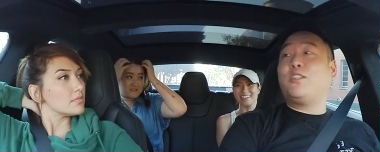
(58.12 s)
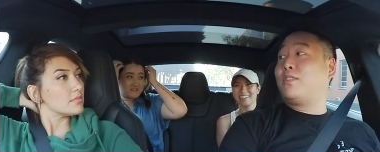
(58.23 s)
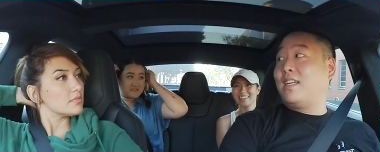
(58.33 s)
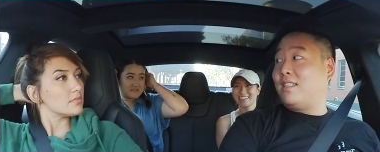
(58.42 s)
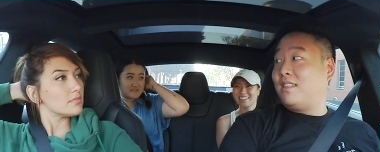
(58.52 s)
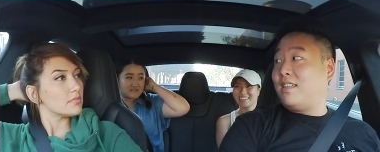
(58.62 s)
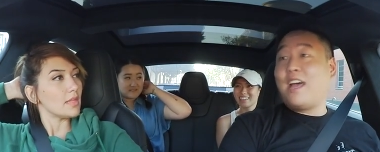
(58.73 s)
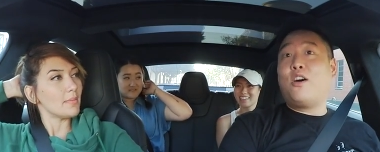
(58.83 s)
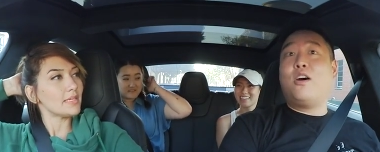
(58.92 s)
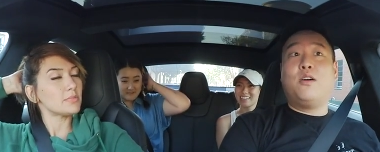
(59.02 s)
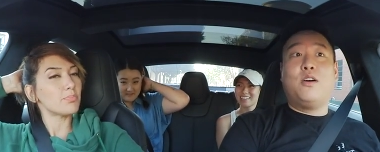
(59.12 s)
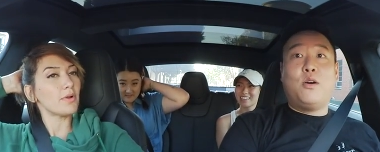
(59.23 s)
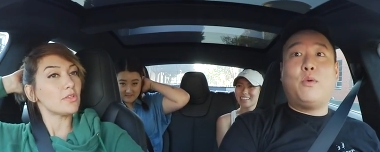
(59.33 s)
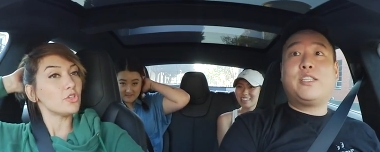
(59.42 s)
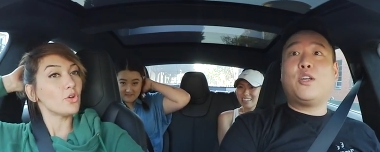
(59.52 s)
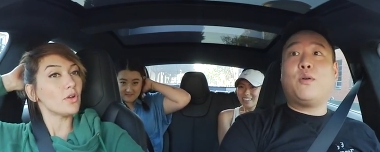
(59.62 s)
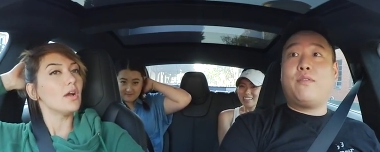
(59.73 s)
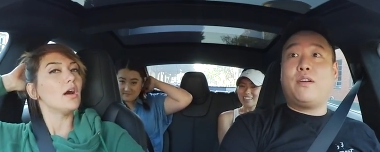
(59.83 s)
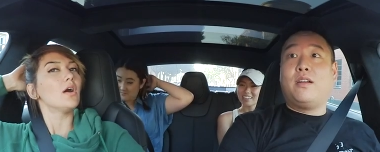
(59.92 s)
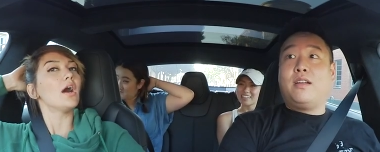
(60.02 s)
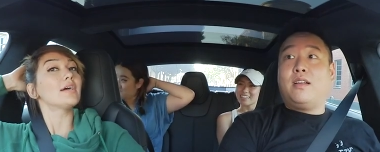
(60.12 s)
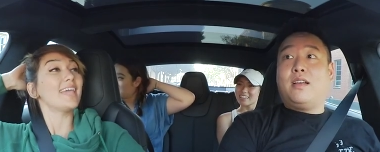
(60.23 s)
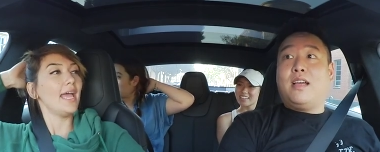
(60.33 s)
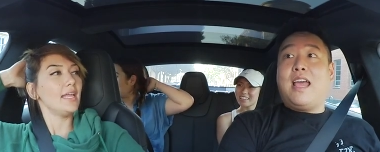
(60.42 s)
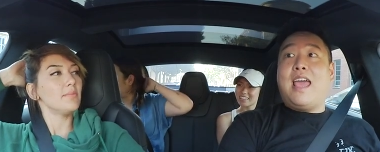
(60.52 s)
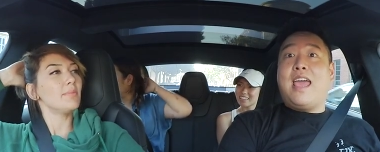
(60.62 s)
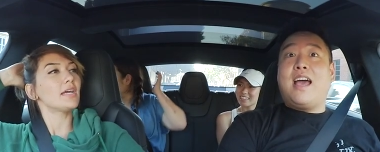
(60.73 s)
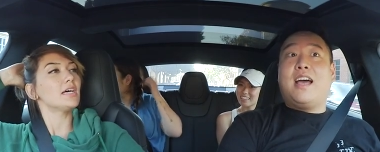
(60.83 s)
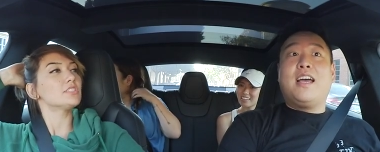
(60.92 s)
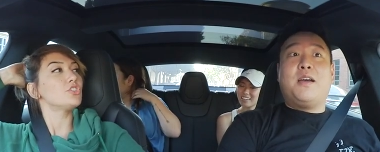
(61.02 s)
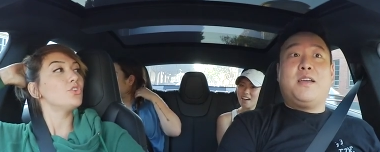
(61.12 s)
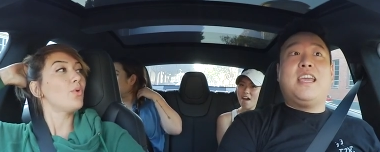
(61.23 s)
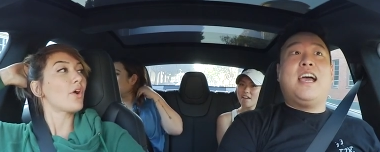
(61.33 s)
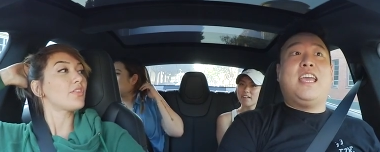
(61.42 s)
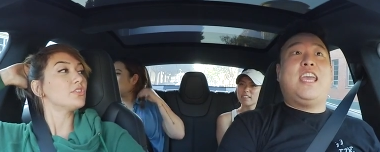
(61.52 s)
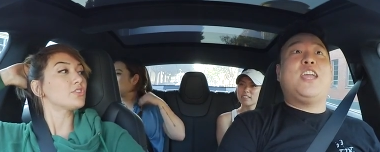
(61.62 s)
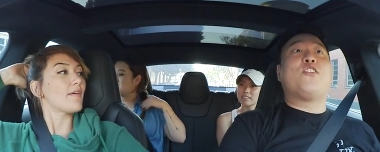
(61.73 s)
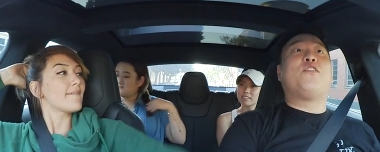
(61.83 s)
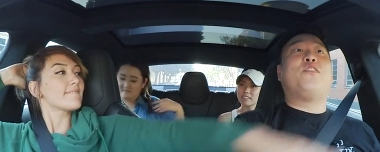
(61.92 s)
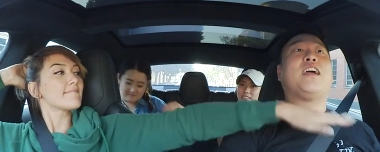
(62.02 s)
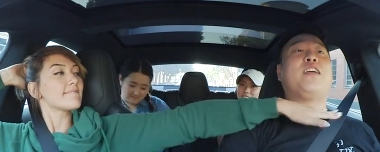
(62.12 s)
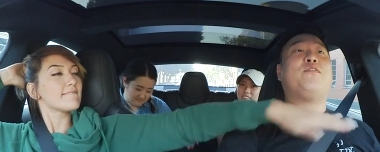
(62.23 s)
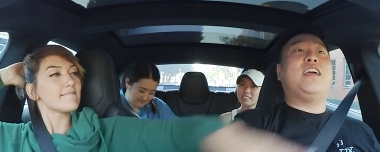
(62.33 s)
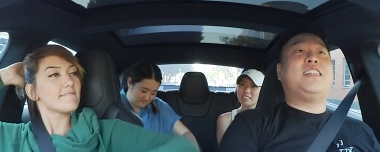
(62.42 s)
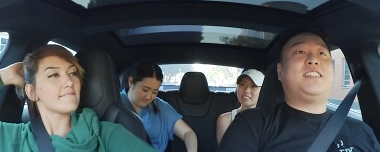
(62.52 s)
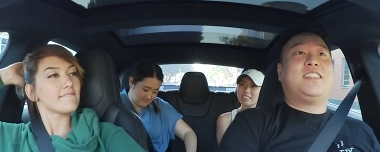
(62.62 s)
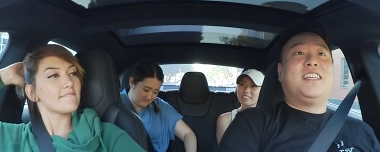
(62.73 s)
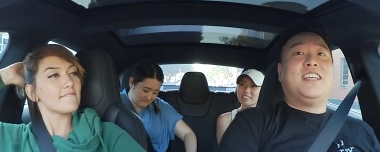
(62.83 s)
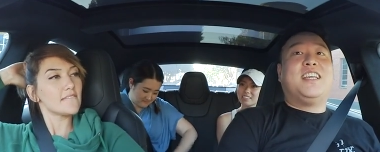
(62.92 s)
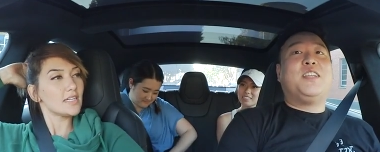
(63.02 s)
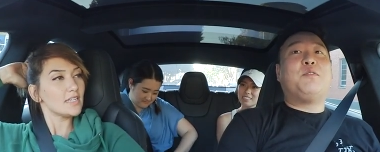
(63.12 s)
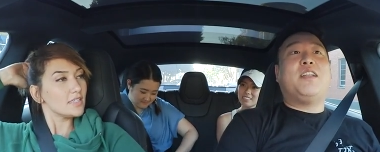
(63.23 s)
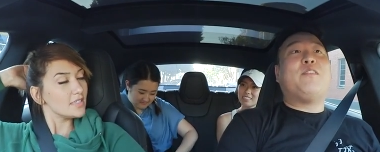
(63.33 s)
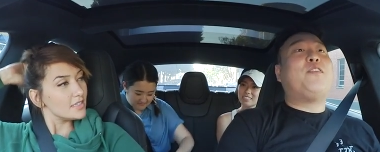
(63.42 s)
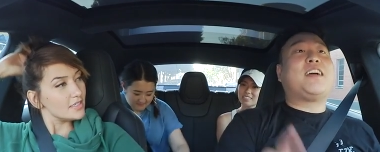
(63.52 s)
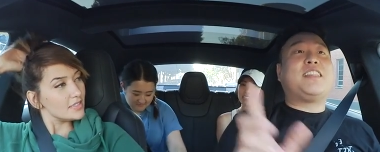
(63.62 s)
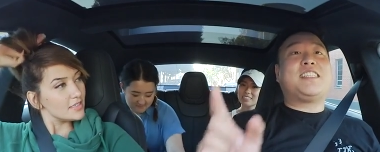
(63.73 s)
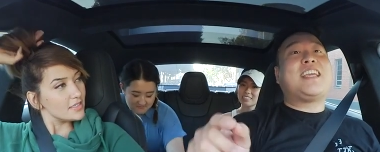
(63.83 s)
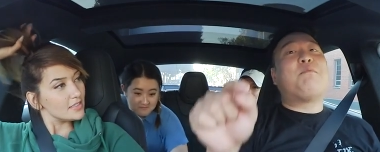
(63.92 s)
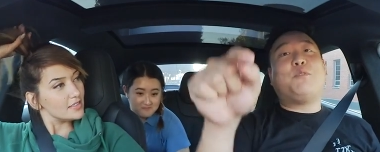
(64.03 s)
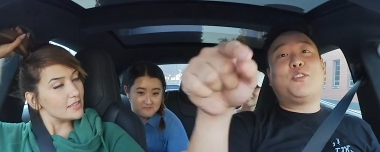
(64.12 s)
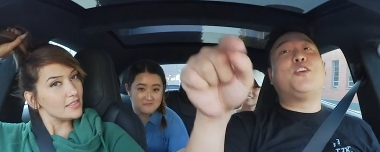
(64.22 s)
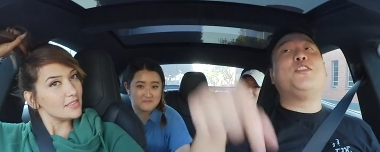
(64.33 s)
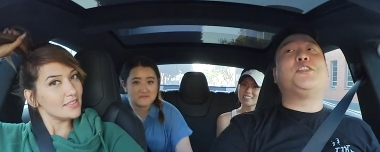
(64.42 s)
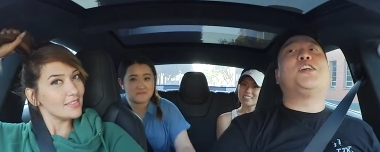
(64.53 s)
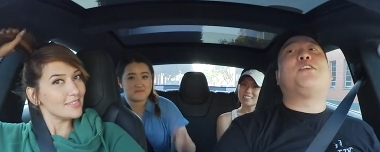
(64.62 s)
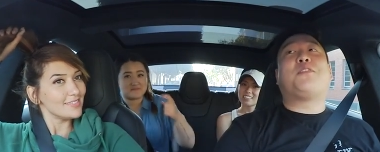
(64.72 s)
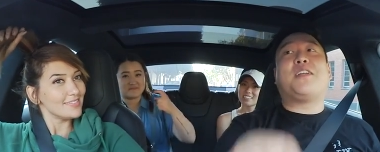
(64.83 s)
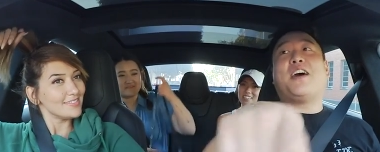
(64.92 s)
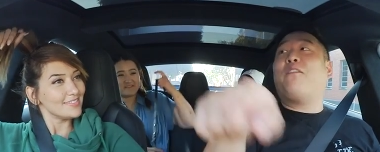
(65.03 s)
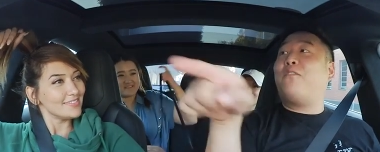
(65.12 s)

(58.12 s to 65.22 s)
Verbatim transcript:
Speaker 1: no sense at all per- whatsoever.
Speaker 2: Again, yeah. because you yeah. are the in dr- your
Speaker 1: fucking face. You know what? Fuck this camera. We'll turn this shit off right now.